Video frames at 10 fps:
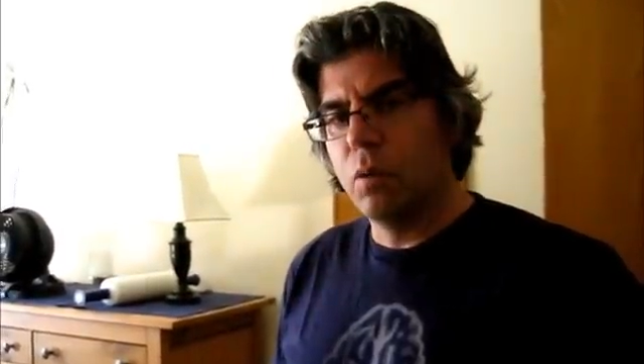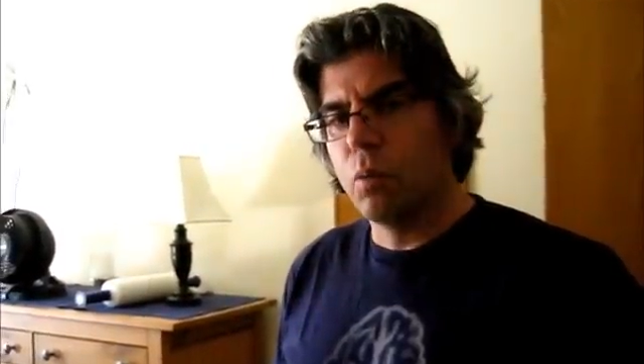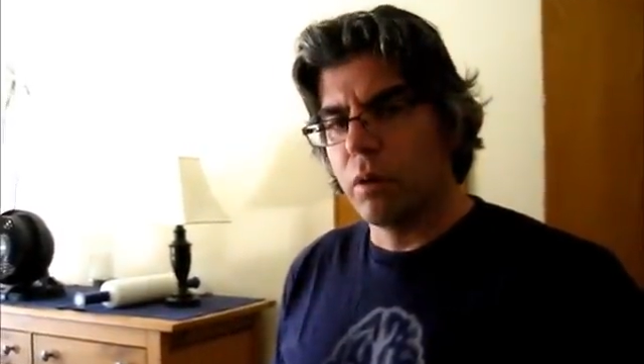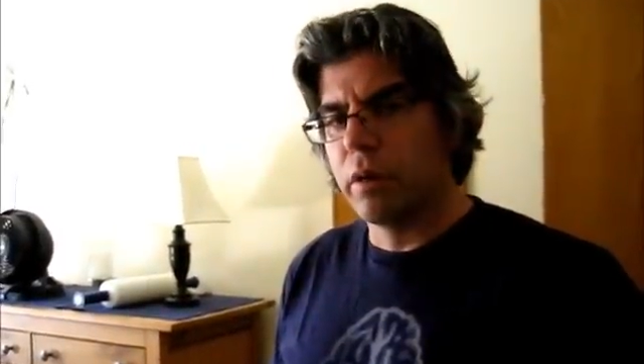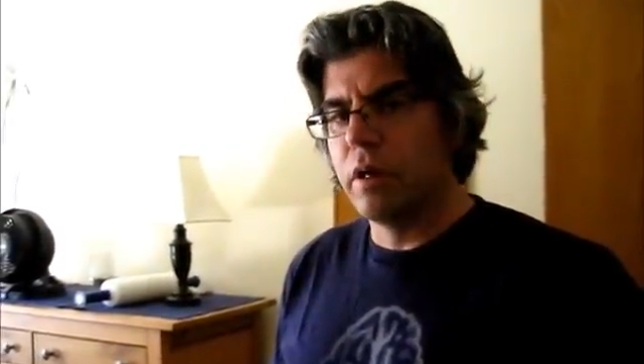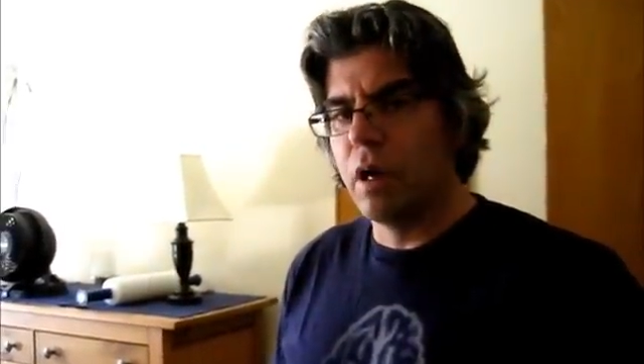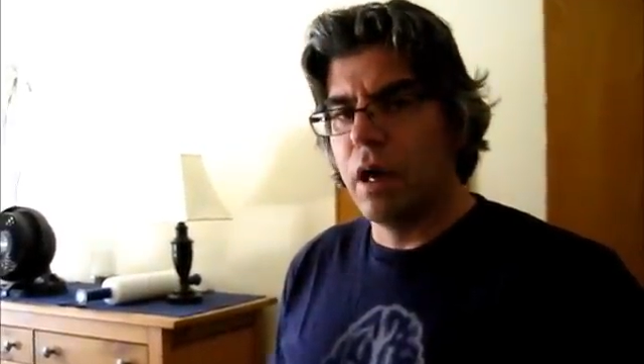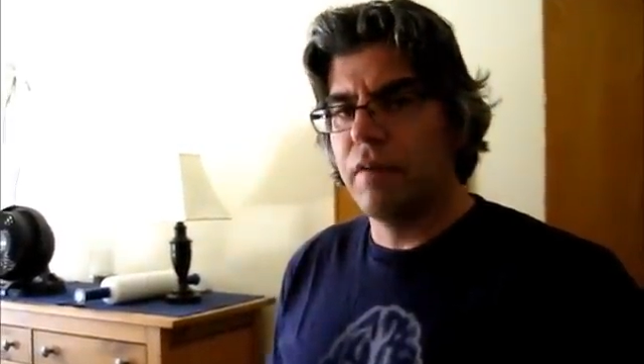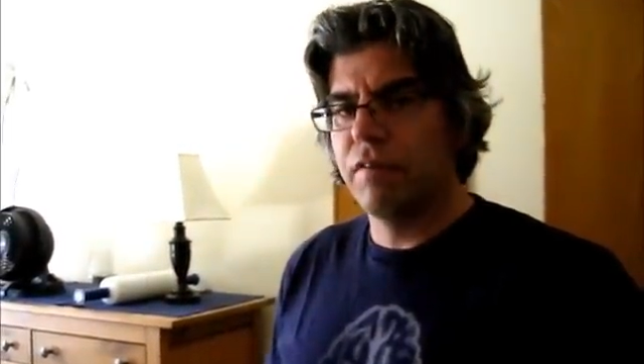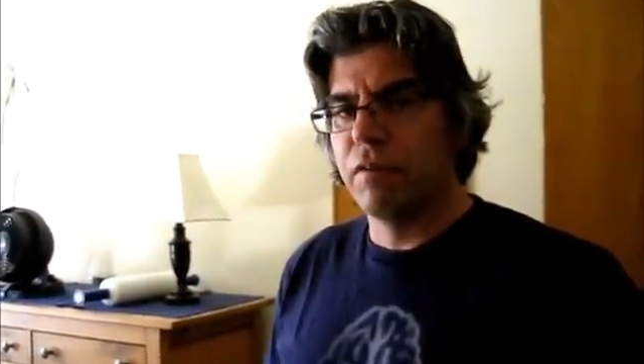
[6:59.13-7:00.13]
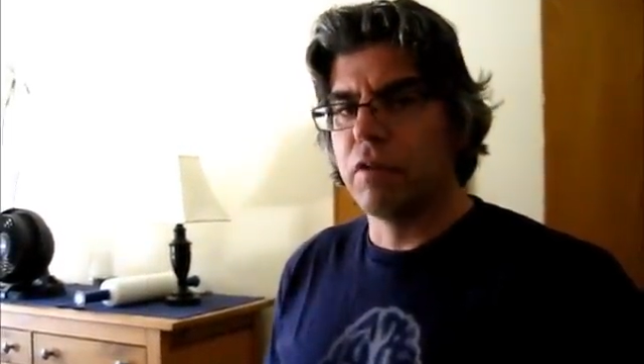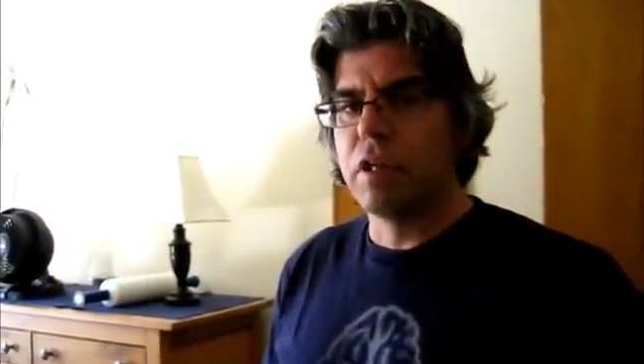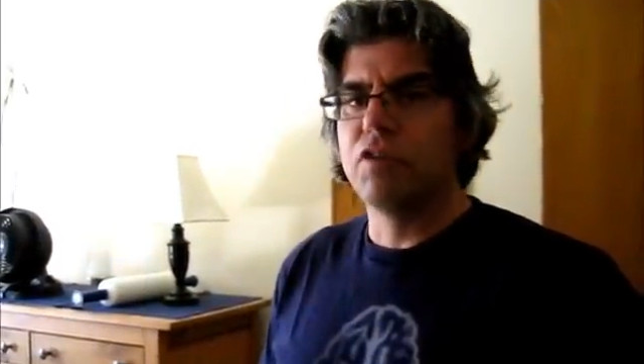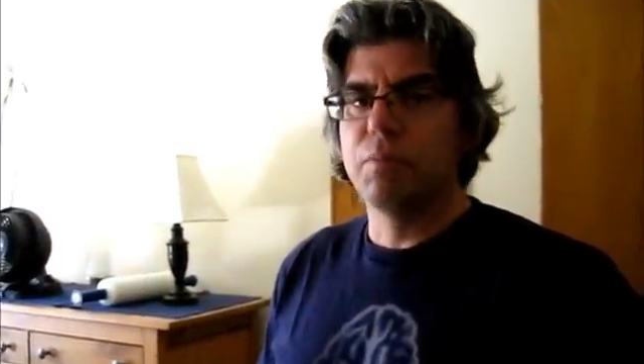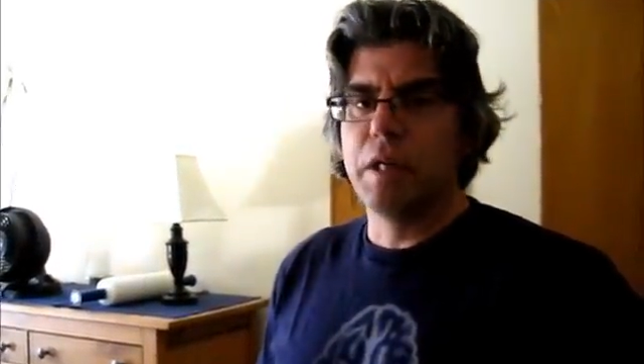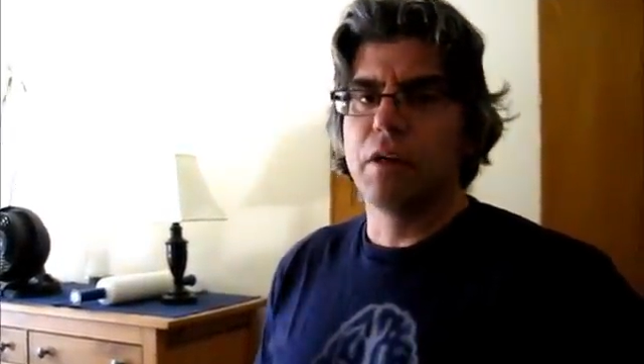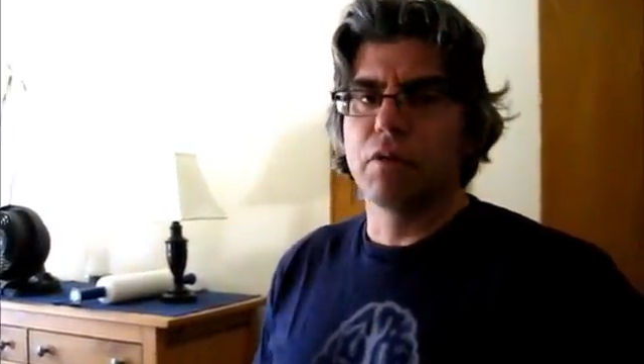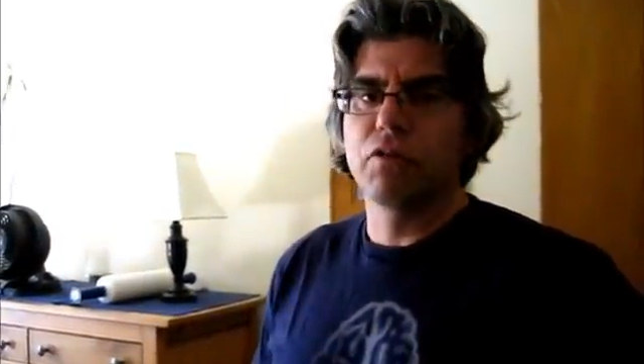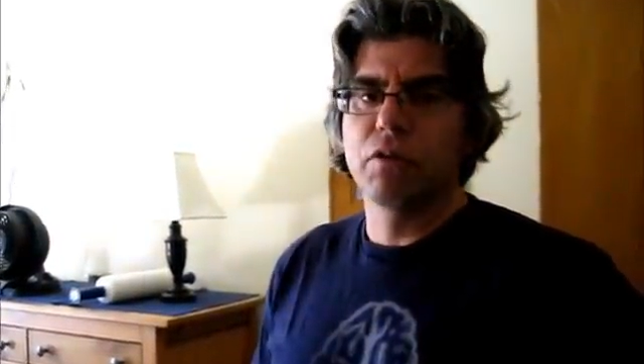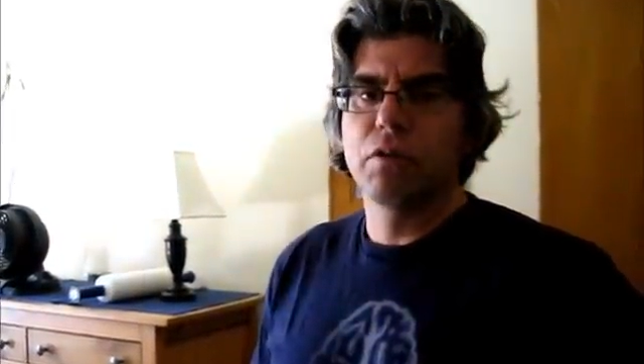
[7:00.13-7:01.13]
were it not for these
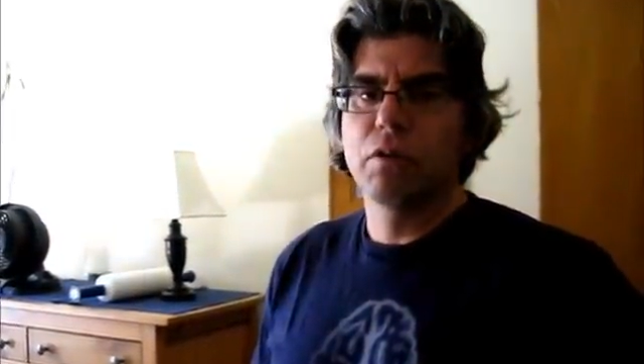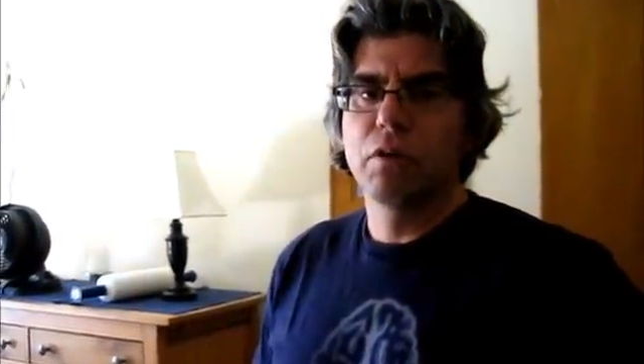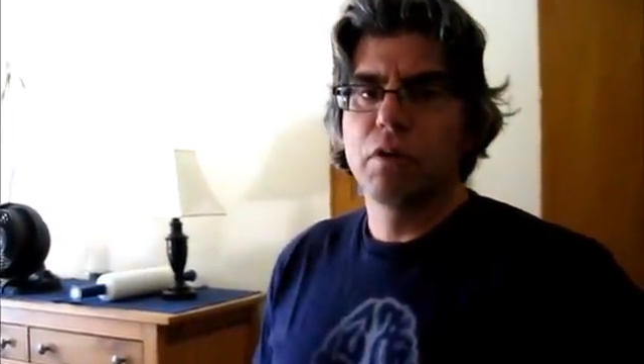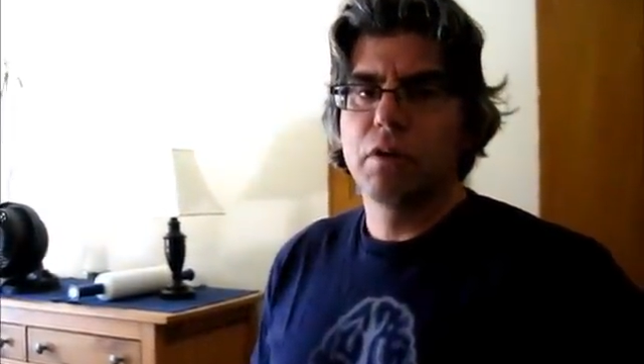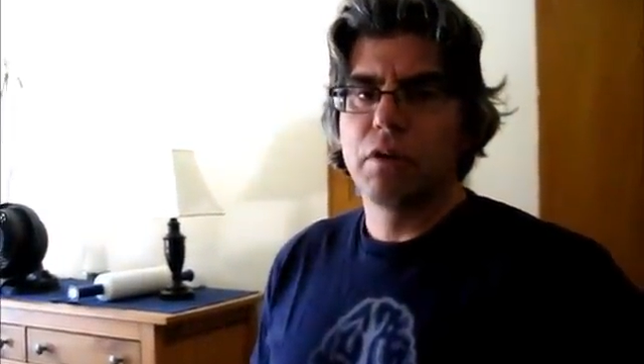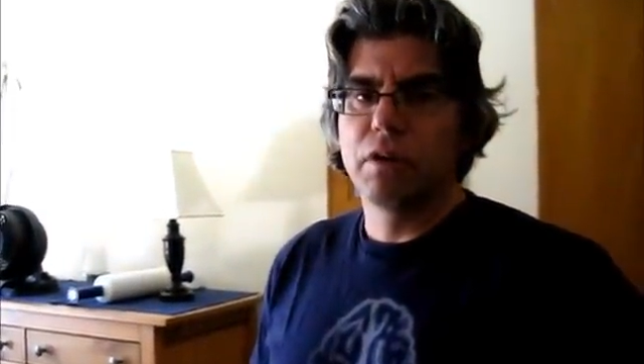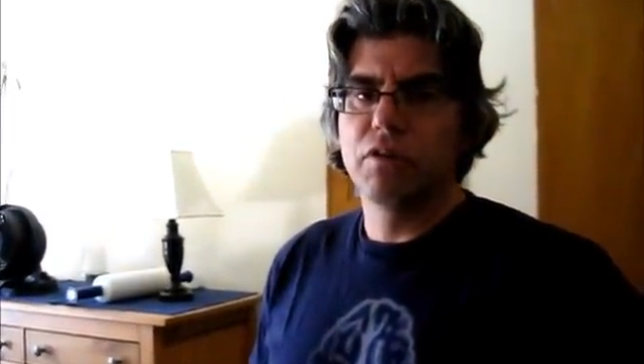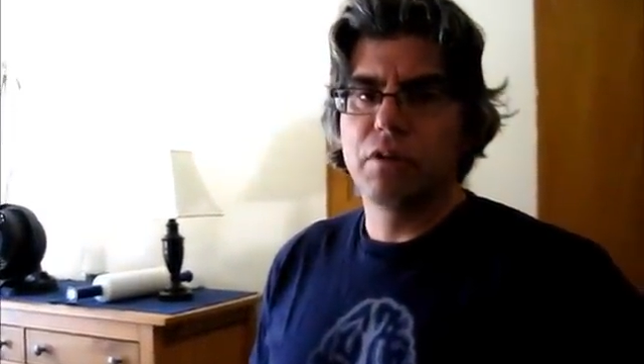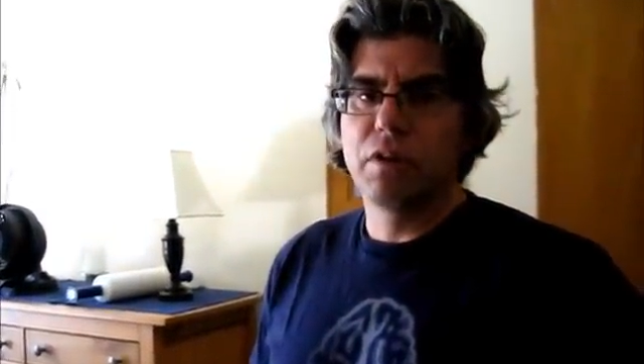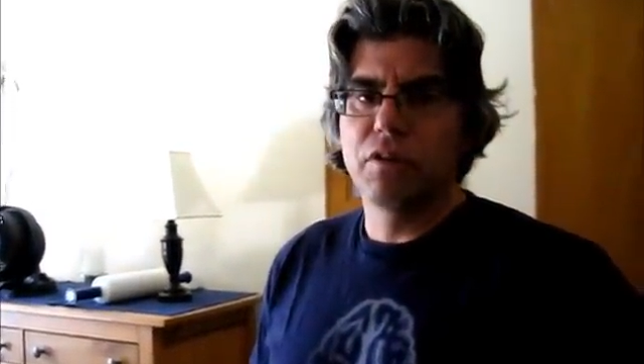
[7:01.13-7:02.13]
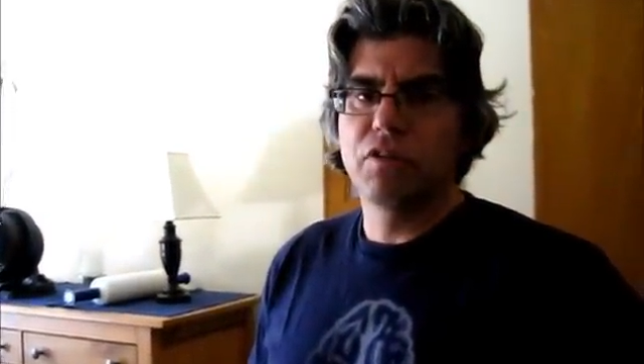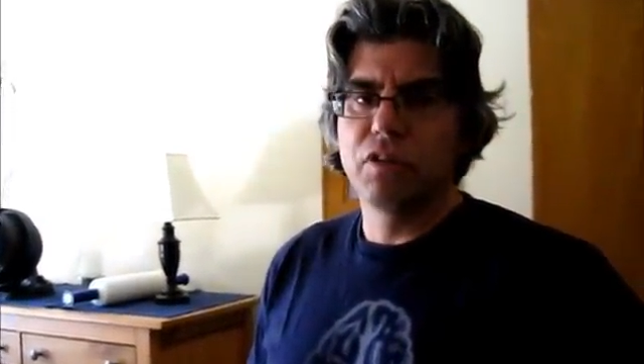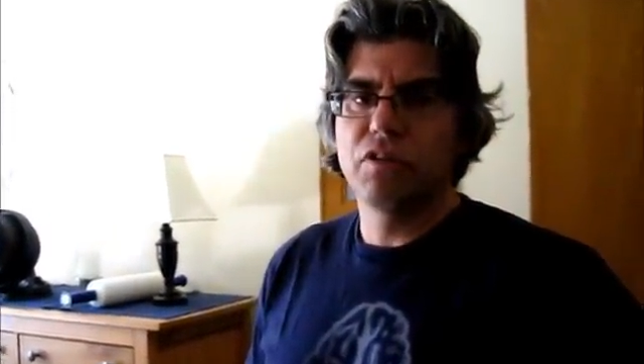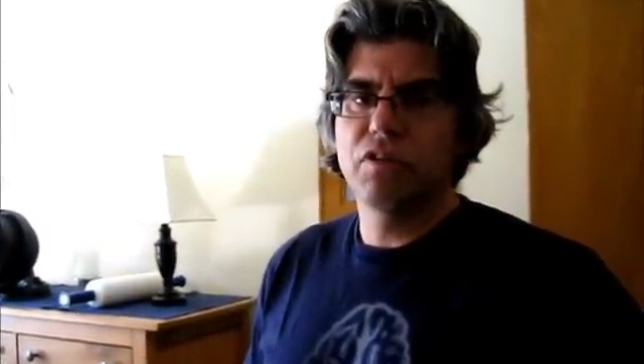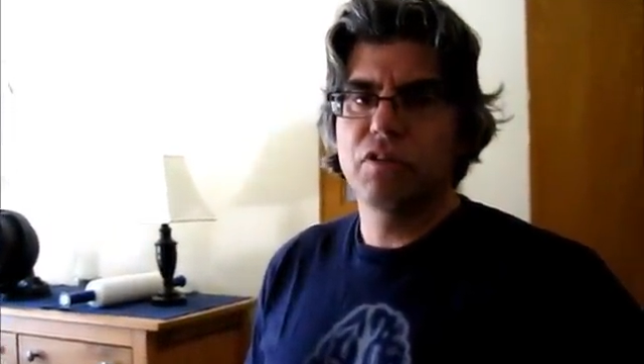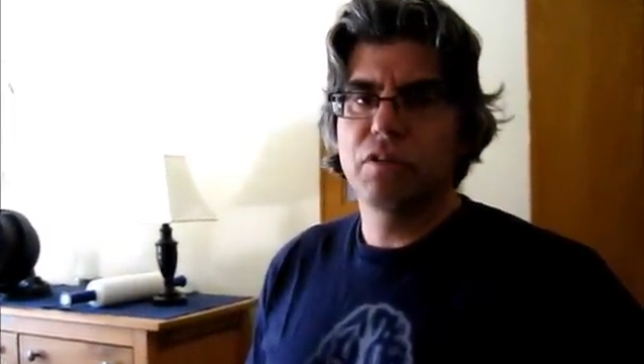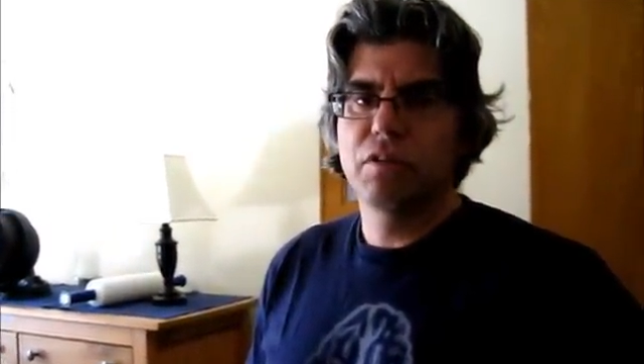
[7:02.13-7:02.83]
meters. This this is